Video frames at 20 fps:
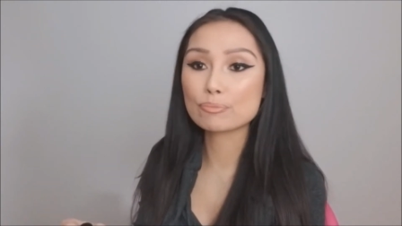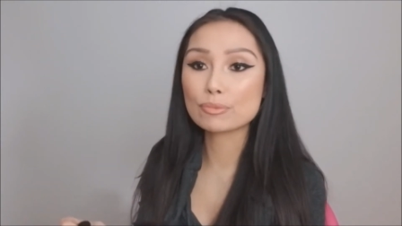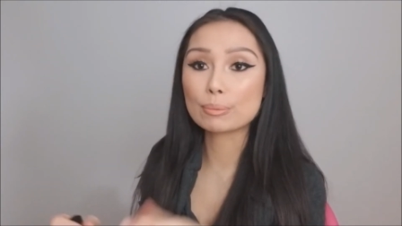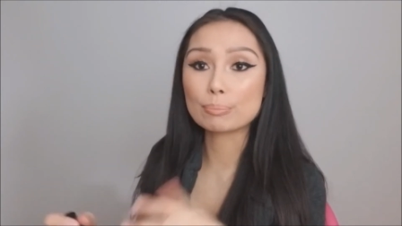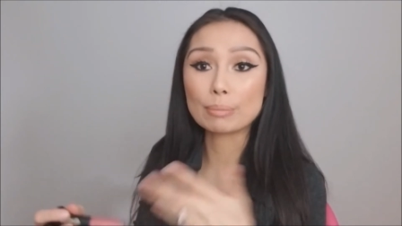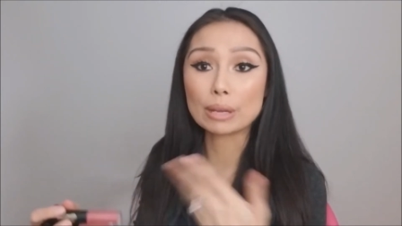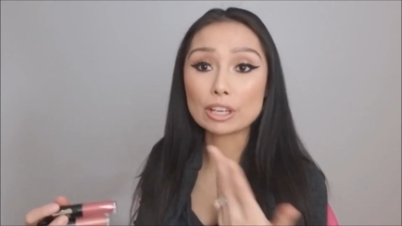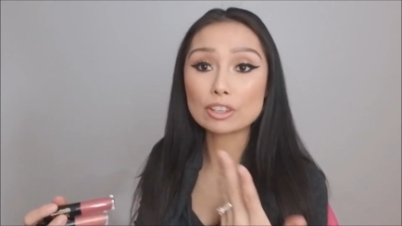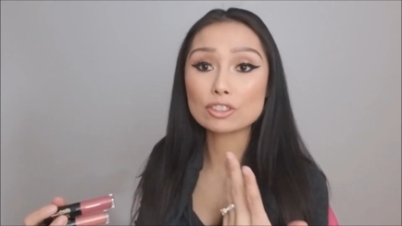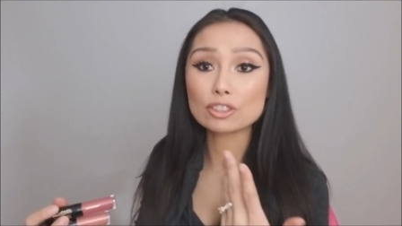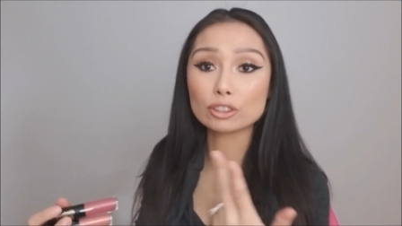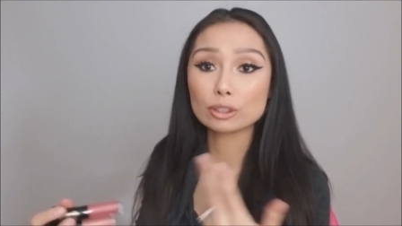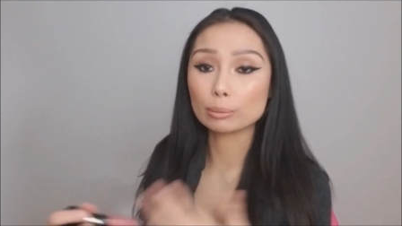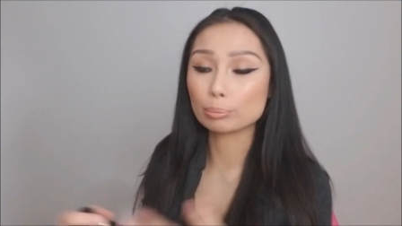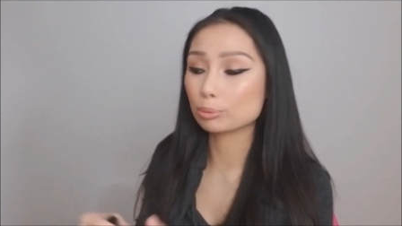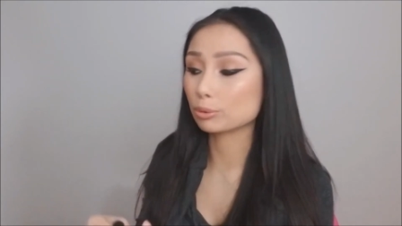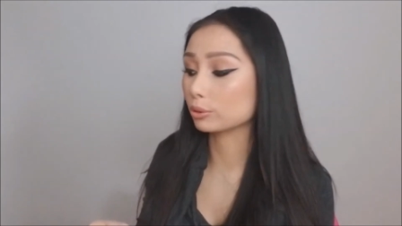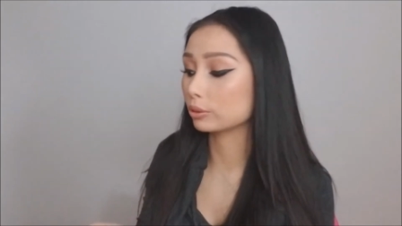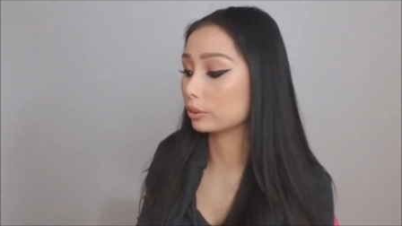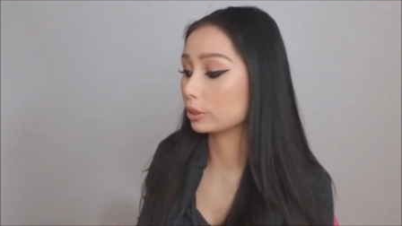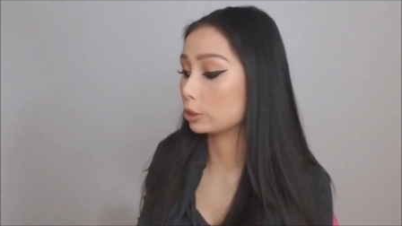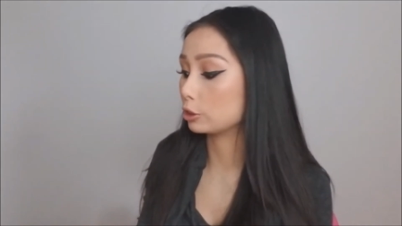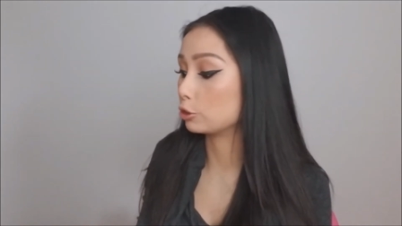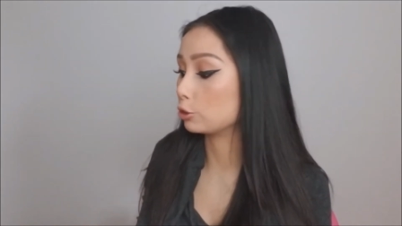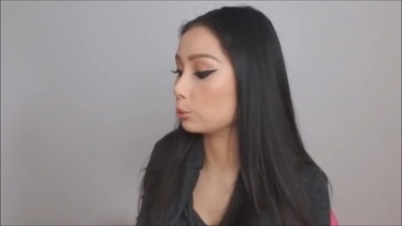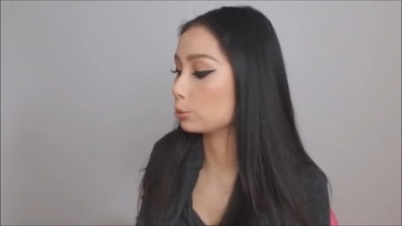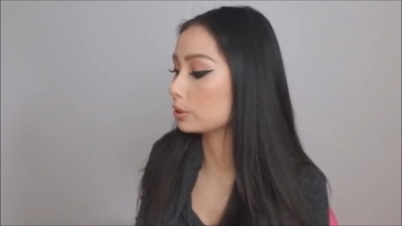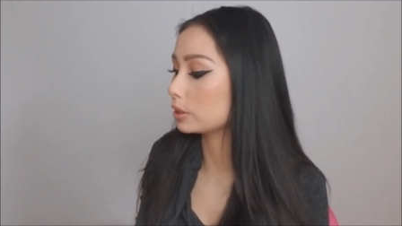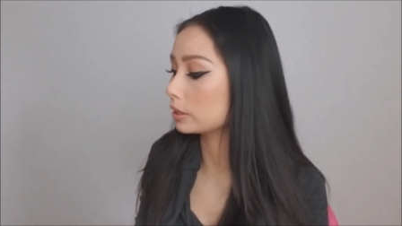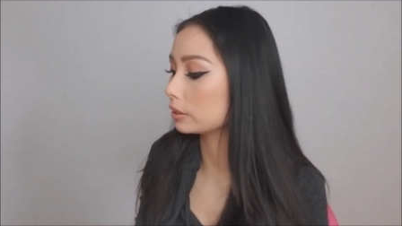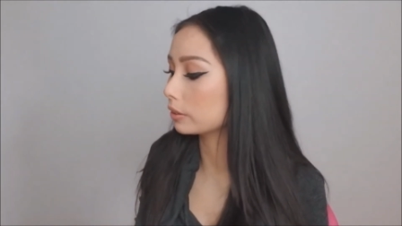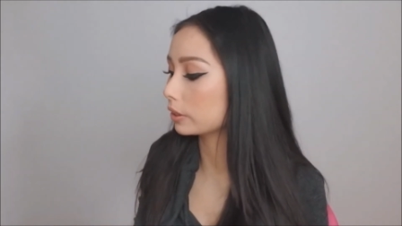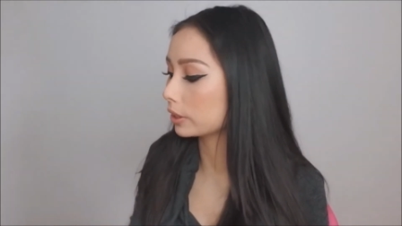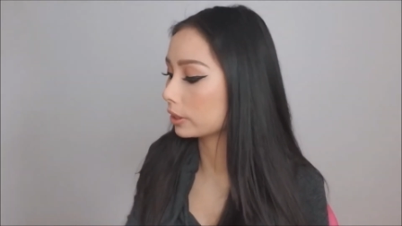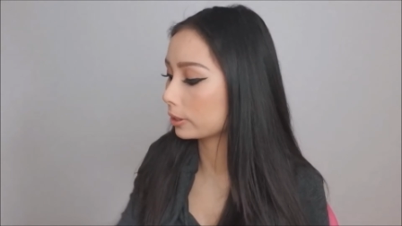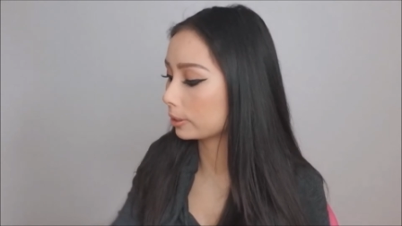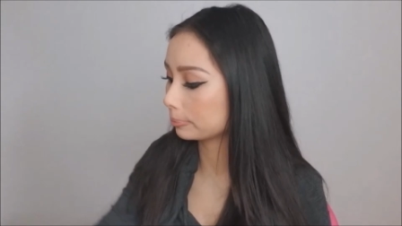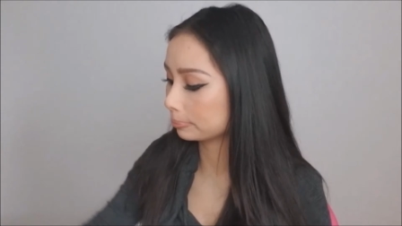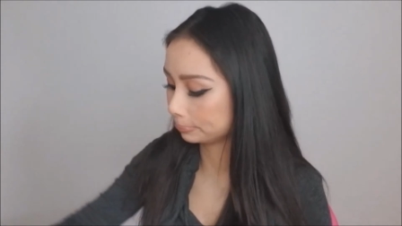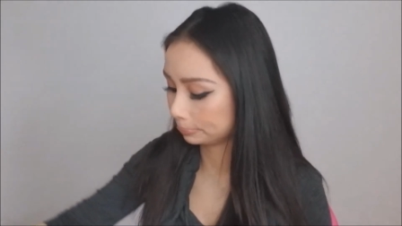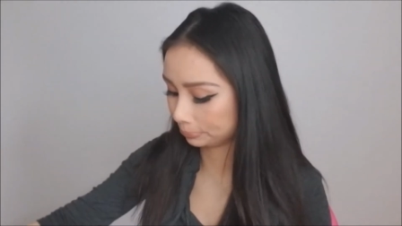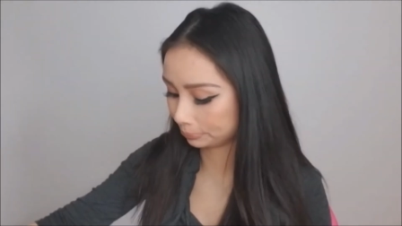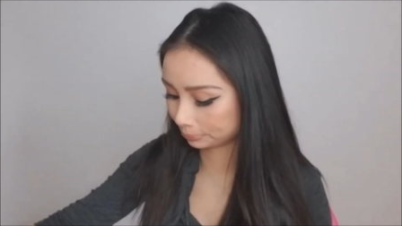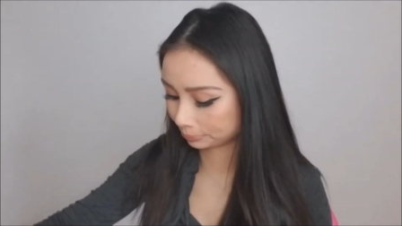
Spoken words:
Makes your lips really juicy looking.